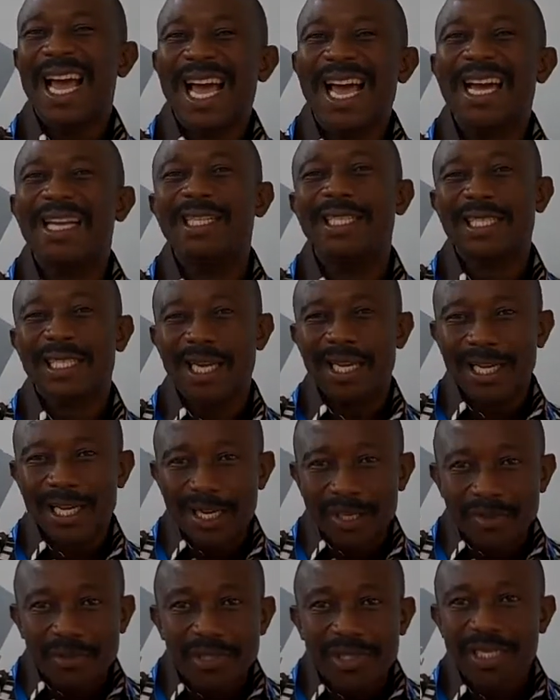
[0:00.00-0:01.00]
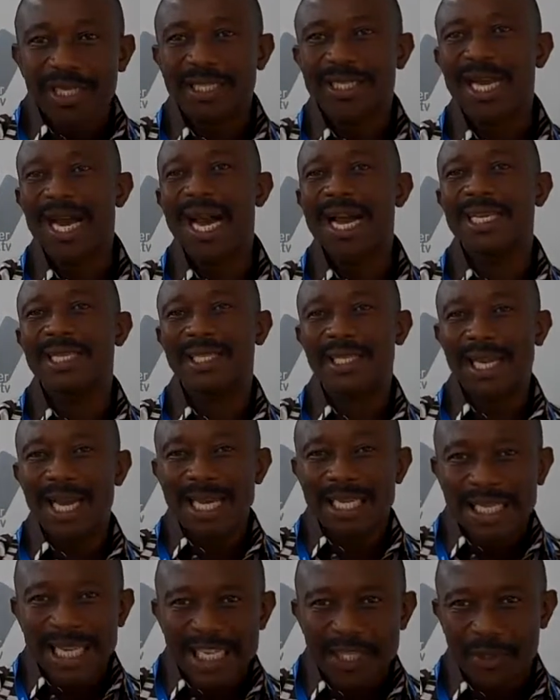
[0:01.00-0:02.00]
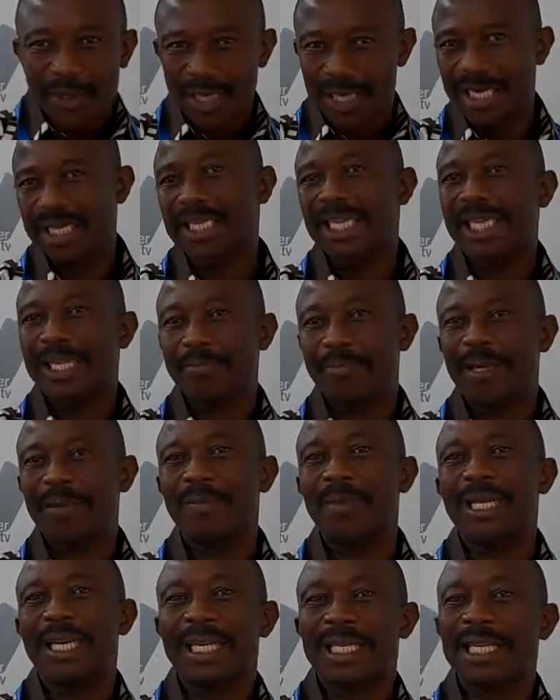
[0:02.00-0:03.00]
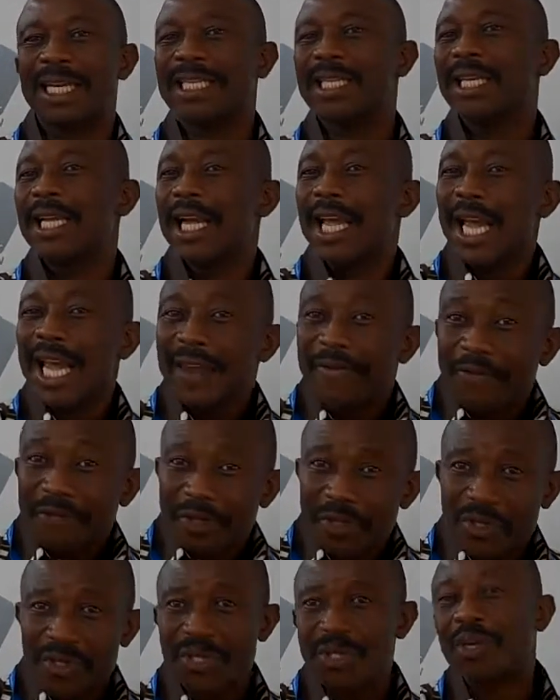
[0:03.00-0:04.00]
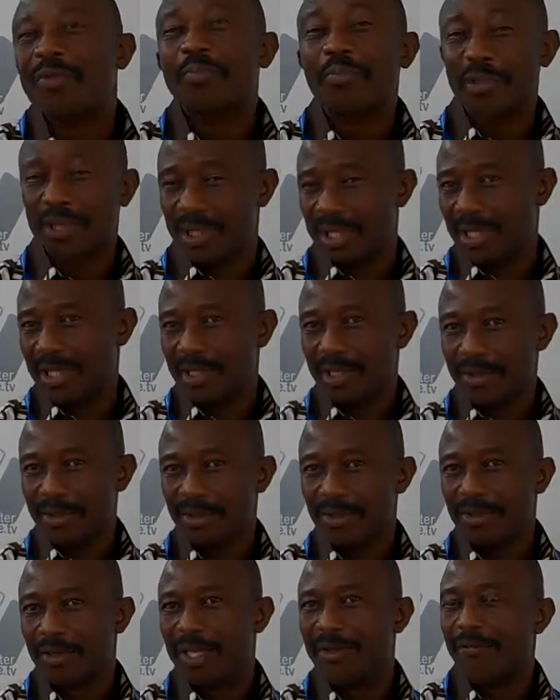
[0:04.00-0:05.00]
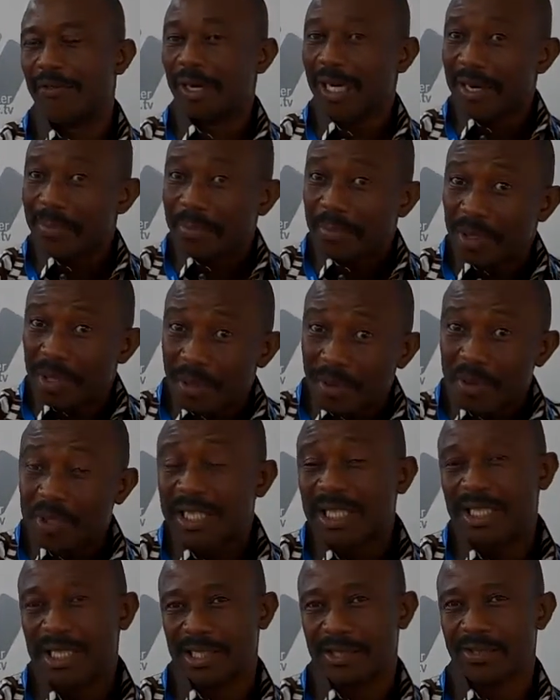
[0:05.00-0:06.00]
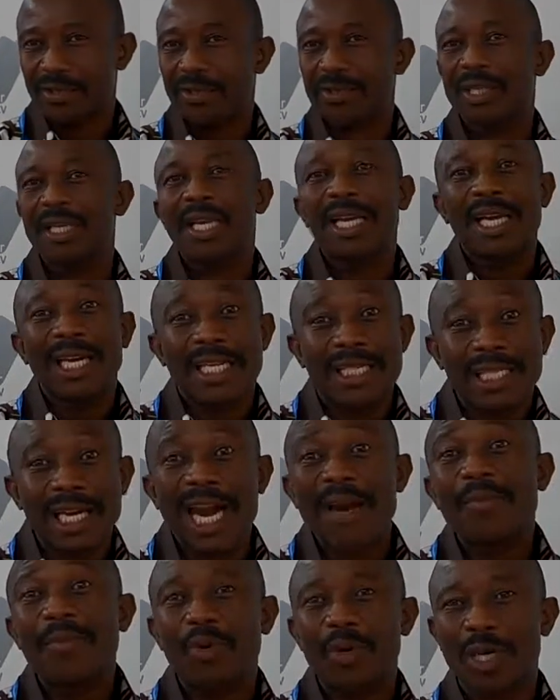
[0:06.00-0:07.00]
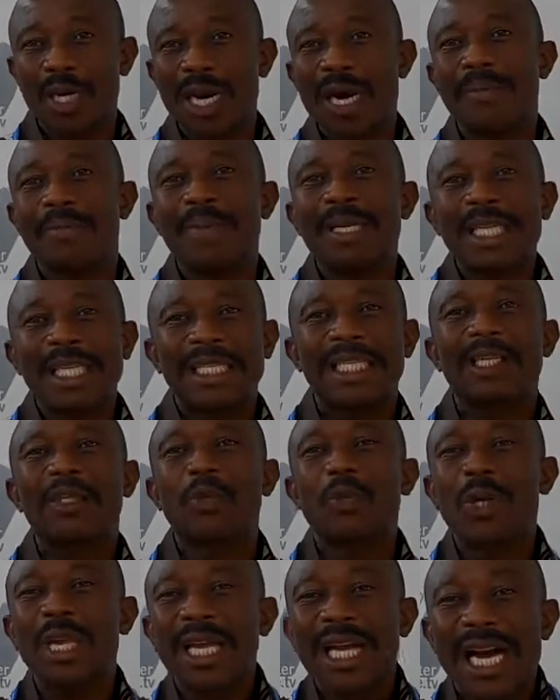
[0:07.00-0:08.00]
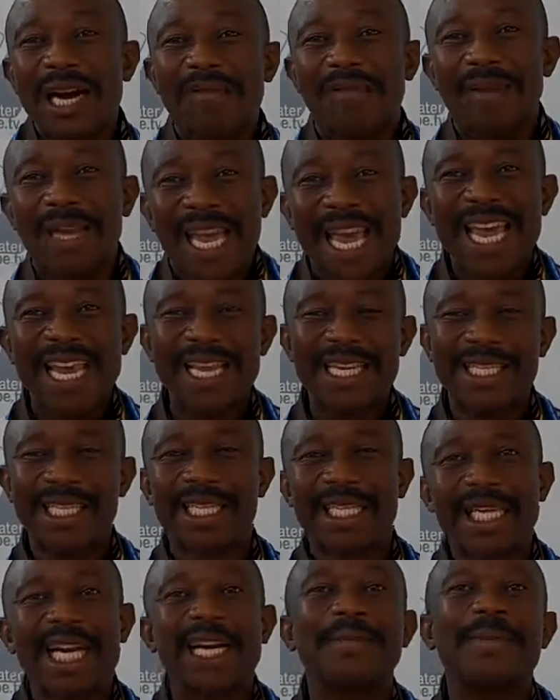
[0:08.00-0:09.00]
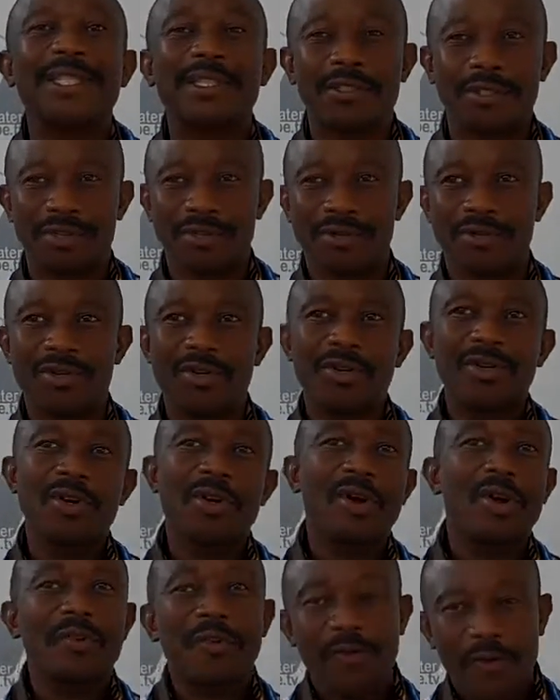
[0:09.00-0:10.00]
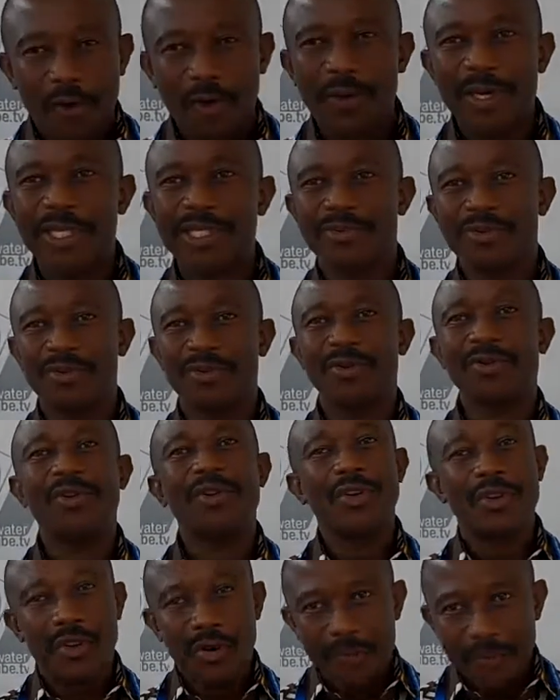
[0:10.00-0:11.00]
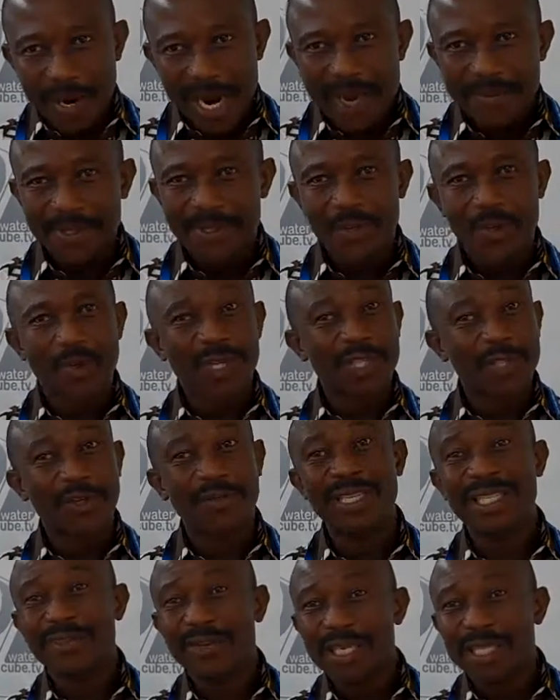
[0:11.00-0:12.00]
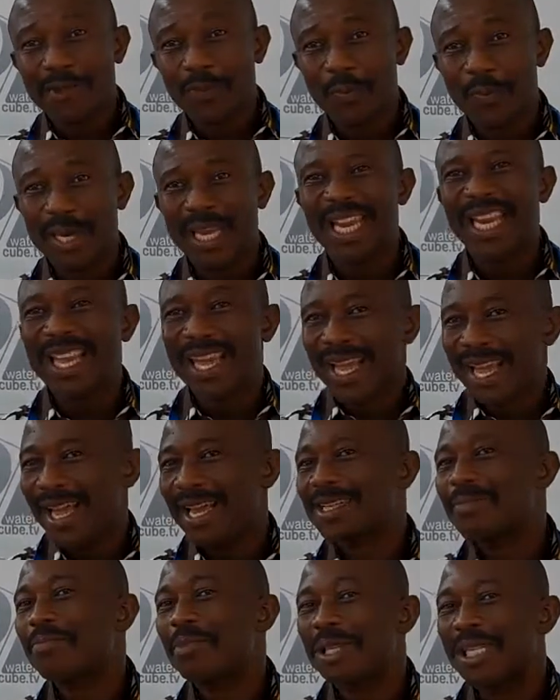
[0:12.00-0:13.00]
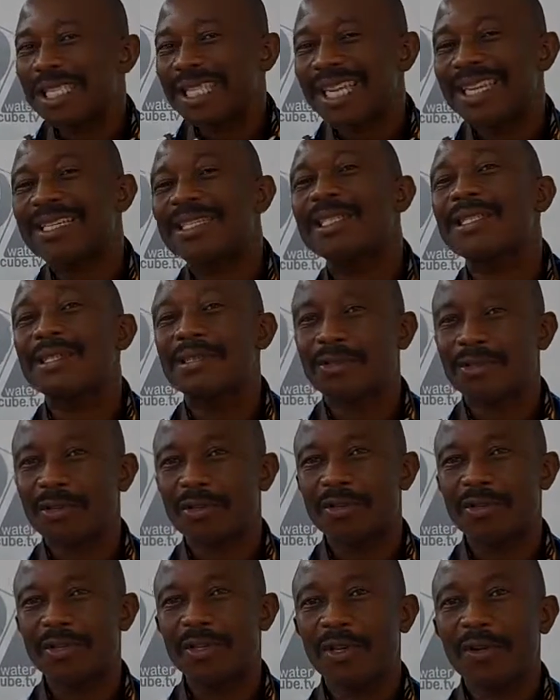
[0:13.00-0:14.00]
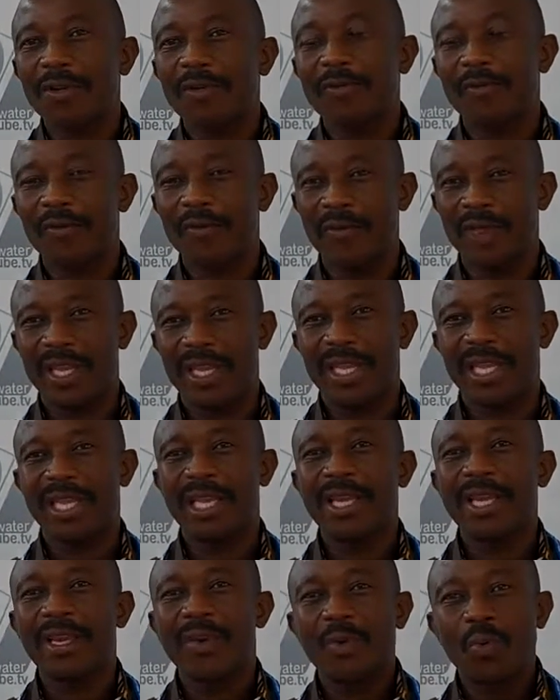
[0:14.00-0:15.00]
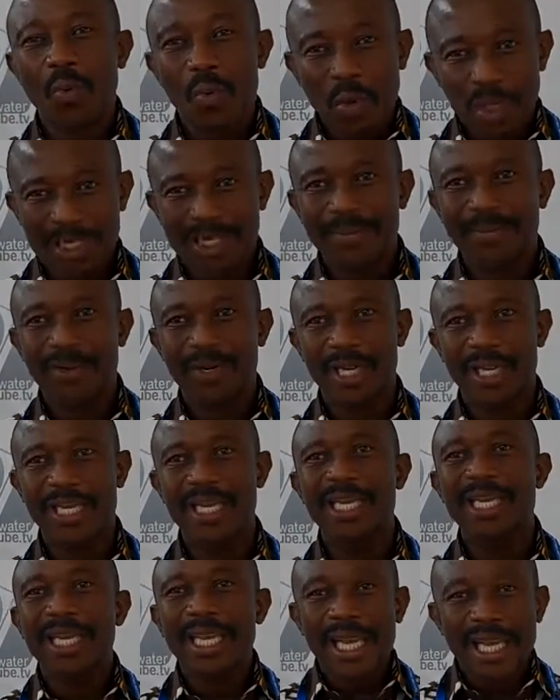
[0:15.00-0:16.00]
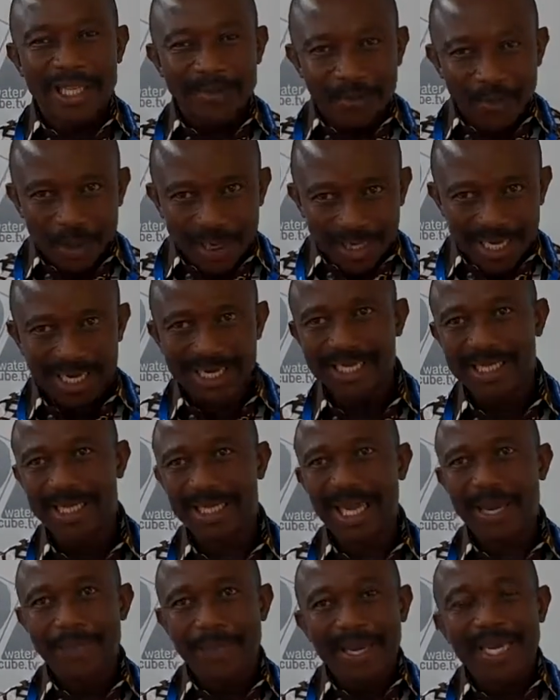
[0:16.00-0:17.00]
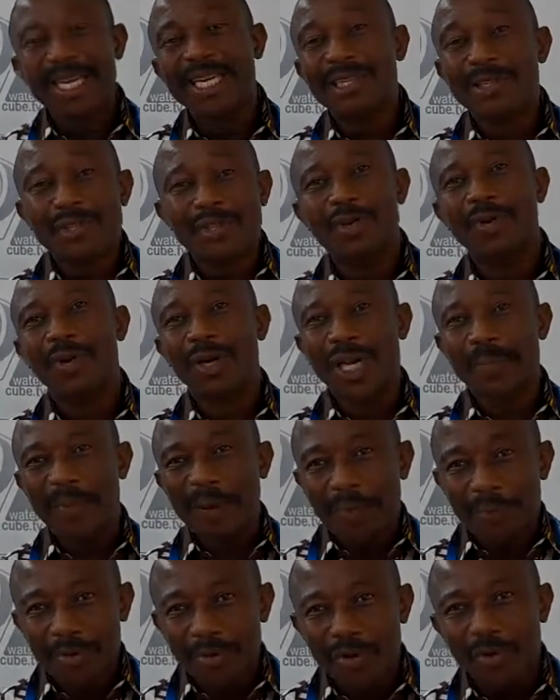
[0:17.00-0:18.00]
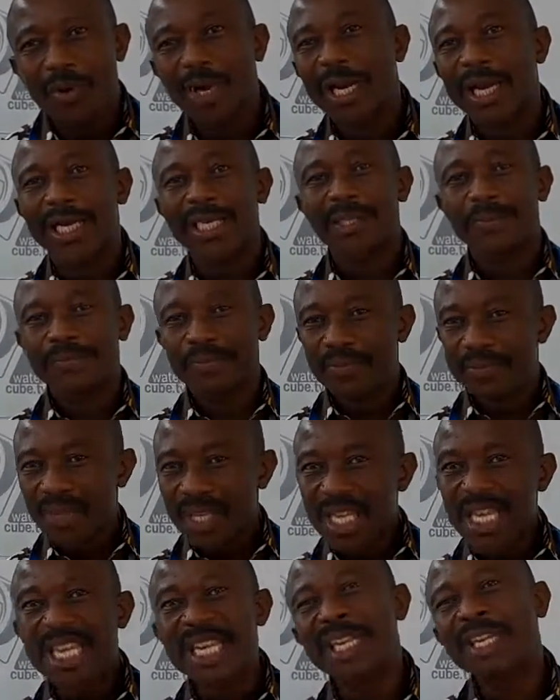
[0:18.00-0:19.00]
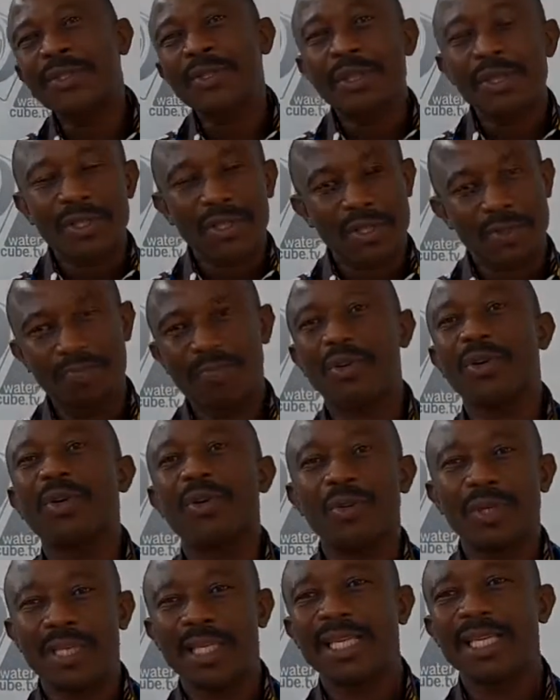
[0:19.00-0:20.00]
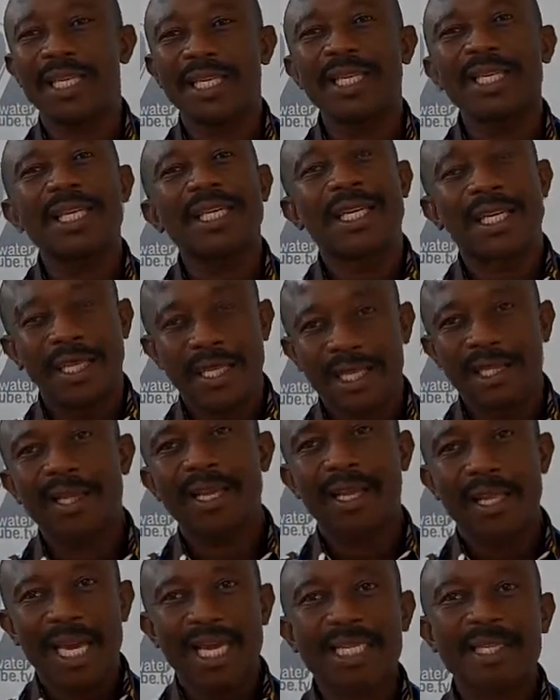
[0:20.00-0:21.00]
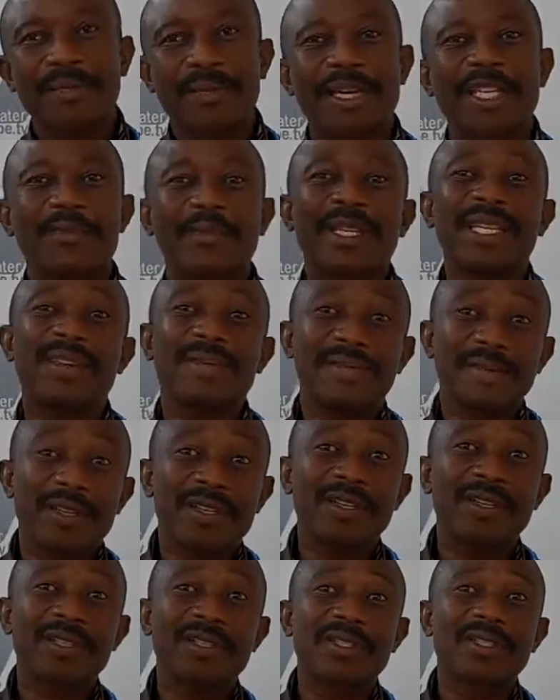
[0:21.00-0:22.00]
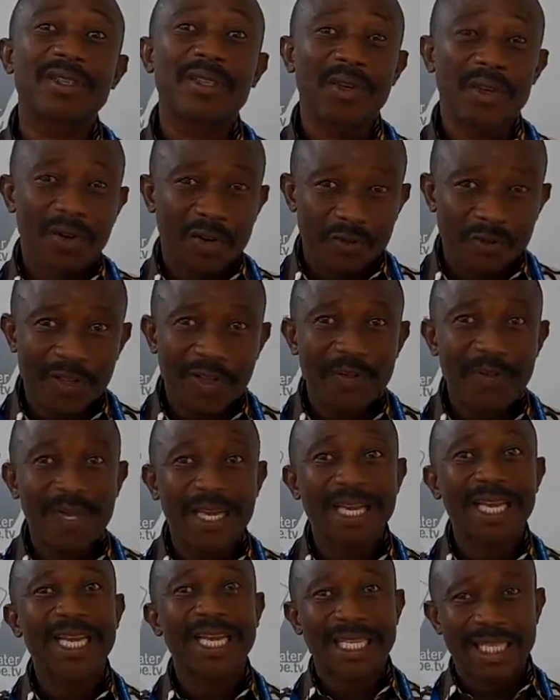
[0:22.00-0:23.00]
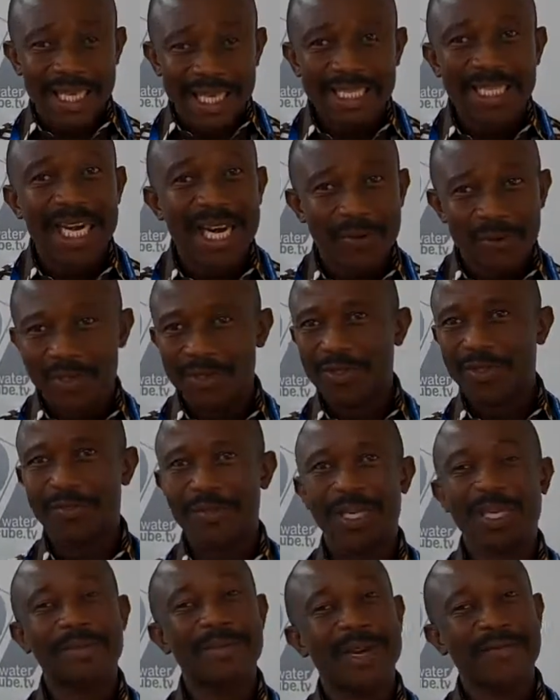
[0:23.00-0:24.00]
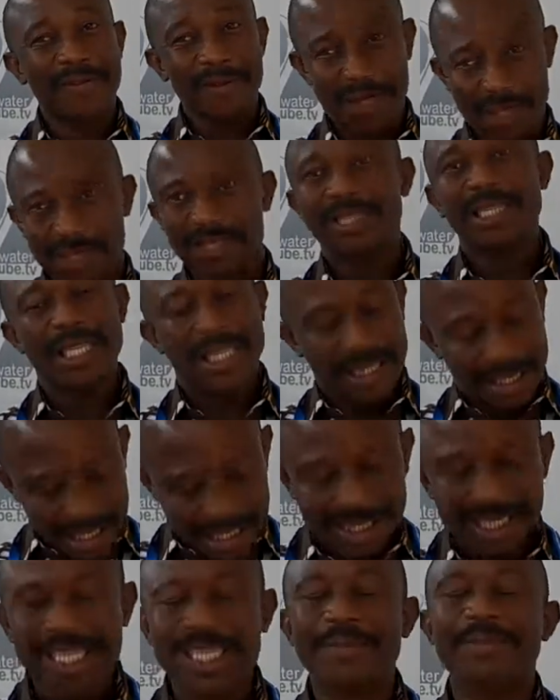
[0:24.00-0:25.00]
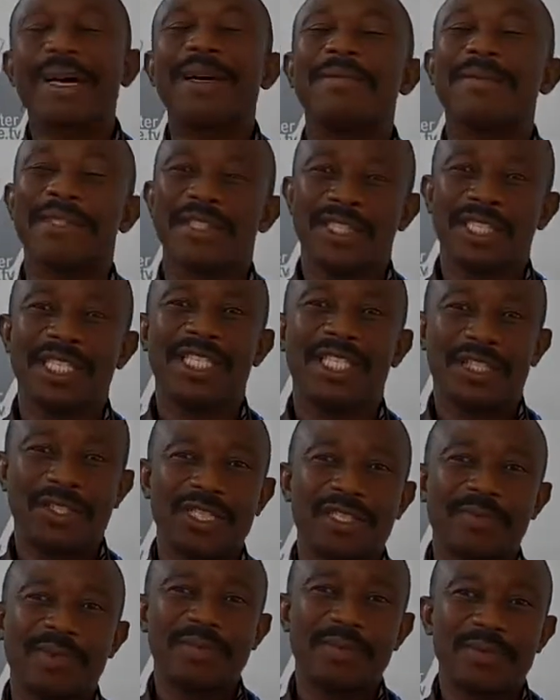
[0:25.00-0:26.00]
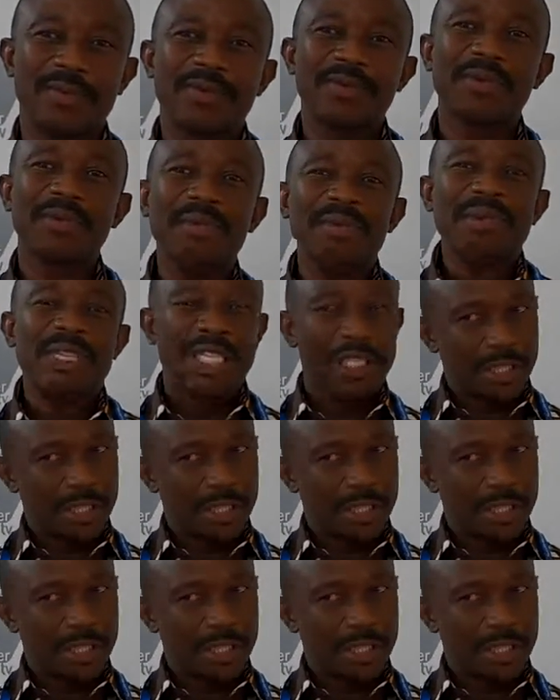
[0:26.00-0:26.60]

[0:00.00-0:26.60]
and conscientized and educated the public that if you do not protect the source, if you keep polluting the source, a time will come that you wouldn't have anything coming through or flowing through your pipes. So what's of interest to me is protecting the source of the water body, is protecting and making sure that people do not get the sources polluted. And I think that must be the focus of the media. That is your message to the global media.